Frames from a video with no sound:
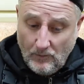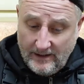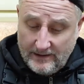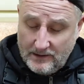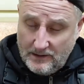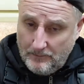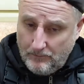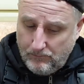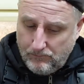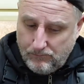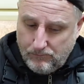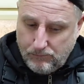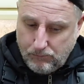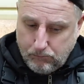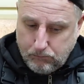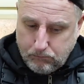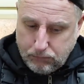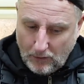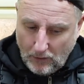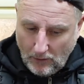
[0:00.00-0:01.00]
you
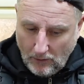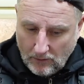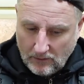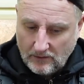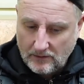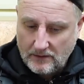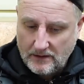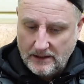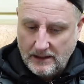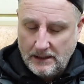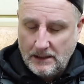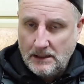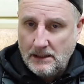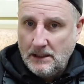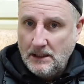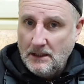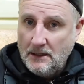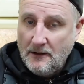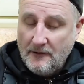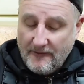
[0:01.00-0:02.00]
plonk the
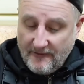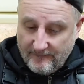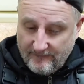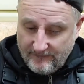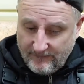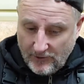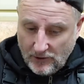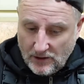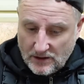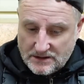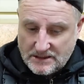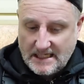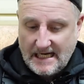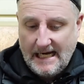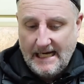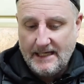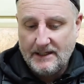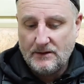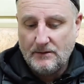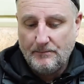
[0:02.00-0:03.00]
first
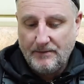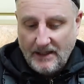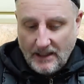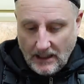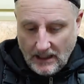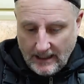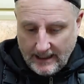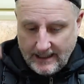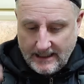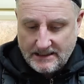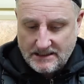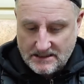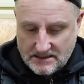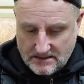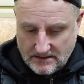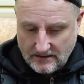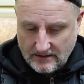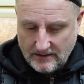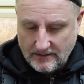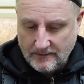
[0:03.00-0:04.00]
handlebar
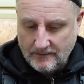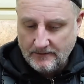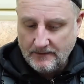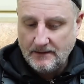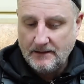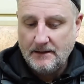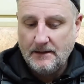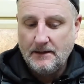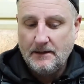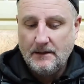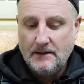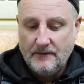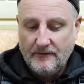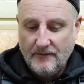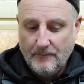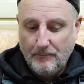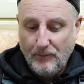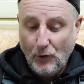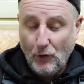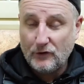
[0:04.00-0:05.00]
into the
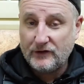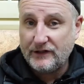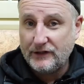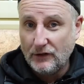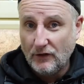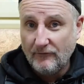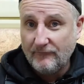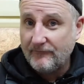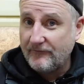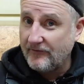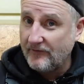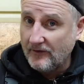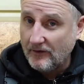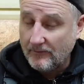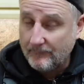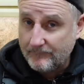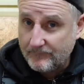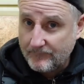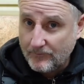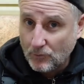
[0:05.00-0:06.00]
the body of
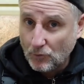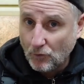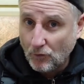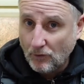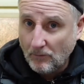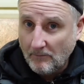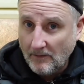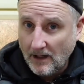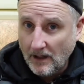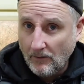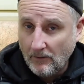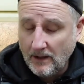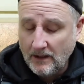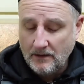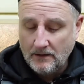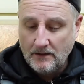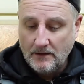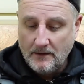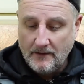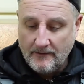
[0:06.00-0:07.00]
the lawnmower,
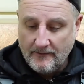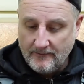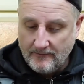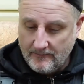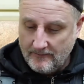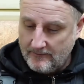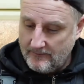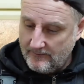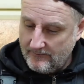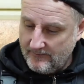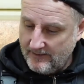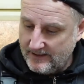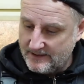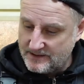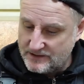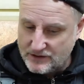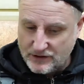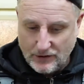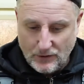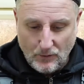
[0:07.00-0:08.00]

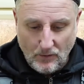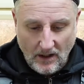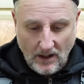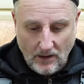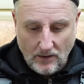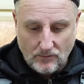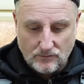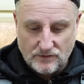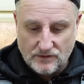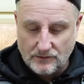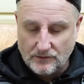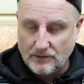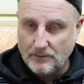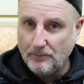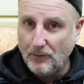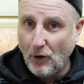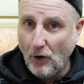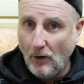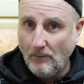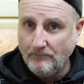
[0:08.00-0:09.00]
there's 2 holes at the
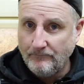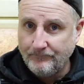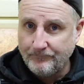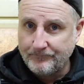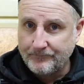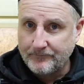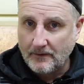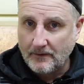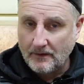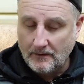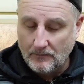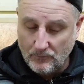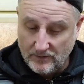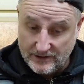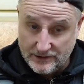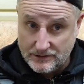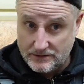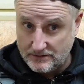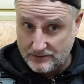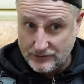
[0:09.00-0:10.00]
bottom,
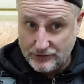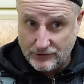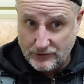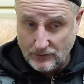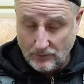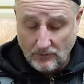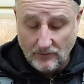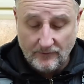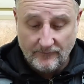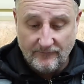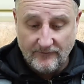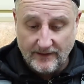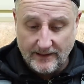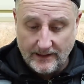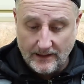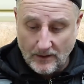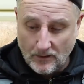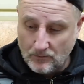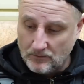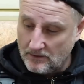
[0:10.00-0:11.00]
which I show on the
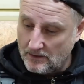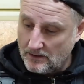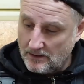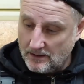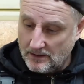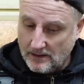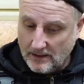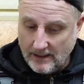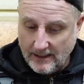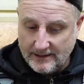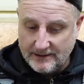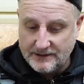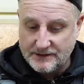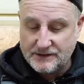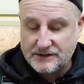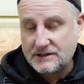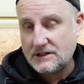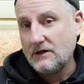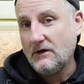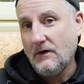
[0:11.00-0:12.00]
video, and you
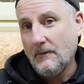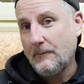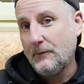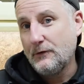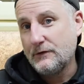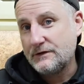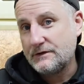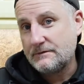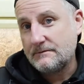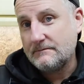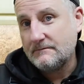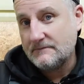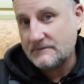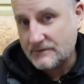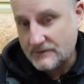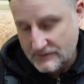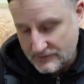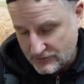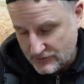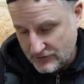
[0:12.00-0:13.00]
just got to push
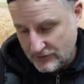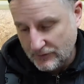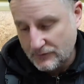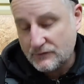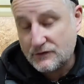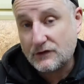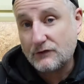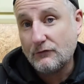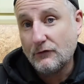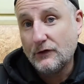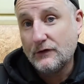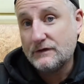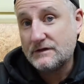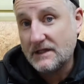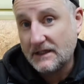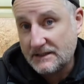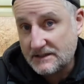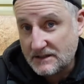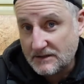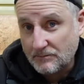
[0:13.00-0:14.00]
the 2 screws
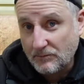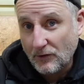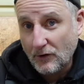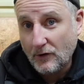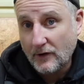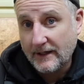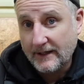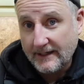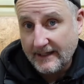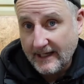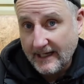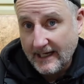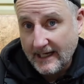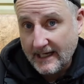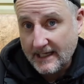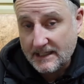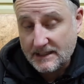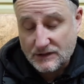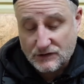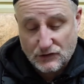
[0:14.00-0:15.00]
they supply in
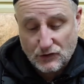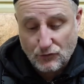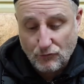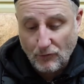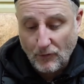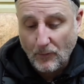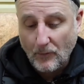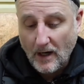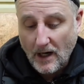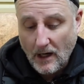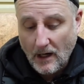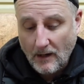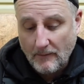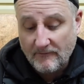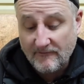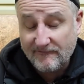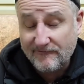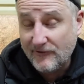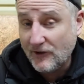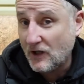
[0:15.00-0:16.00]
there and screw it up.
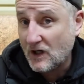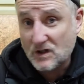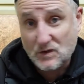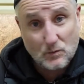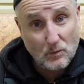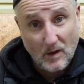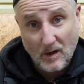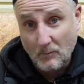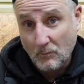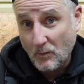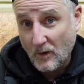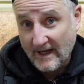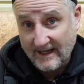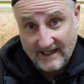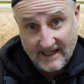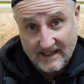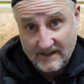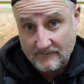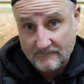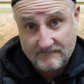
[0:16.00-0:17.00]
The first one
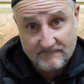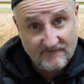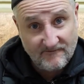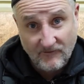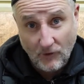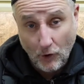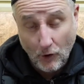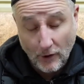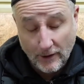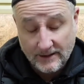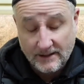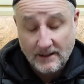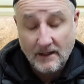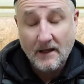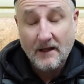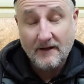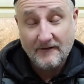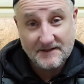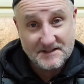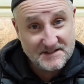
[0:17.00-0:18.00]
went in fine.
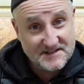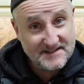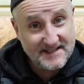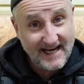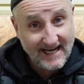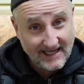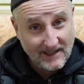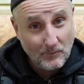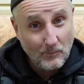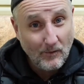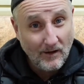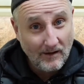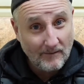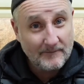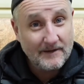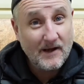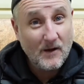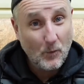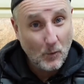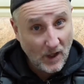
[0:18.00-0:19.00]
The second
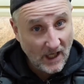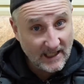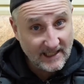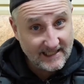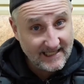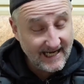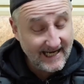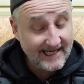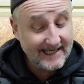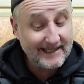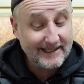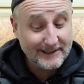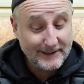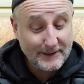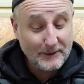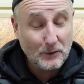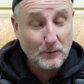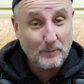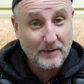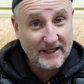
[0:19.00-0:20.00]
one, again, a
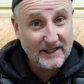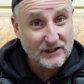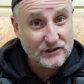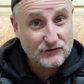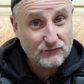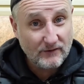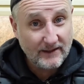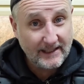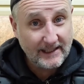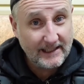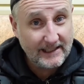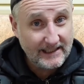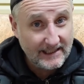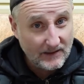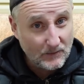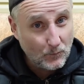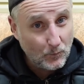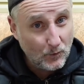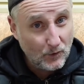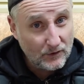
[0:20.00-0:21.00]
little bit tricky.
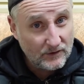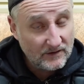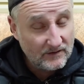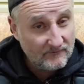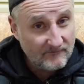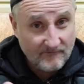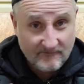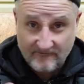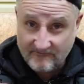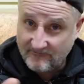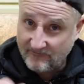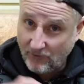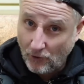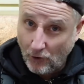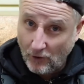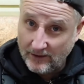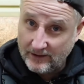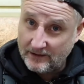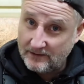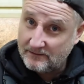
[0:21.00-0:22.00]
It wouldn't
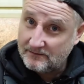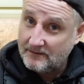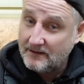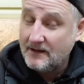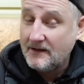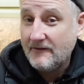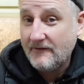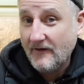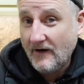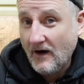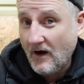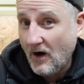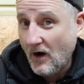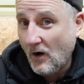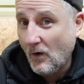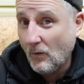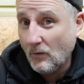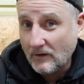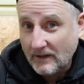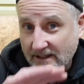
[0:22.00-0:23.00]
find the
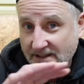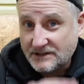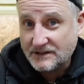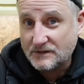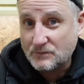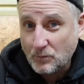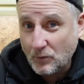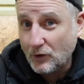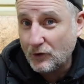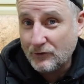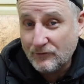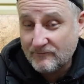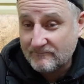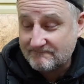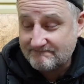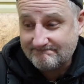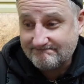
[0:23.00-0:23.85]
hole. It just wouldn't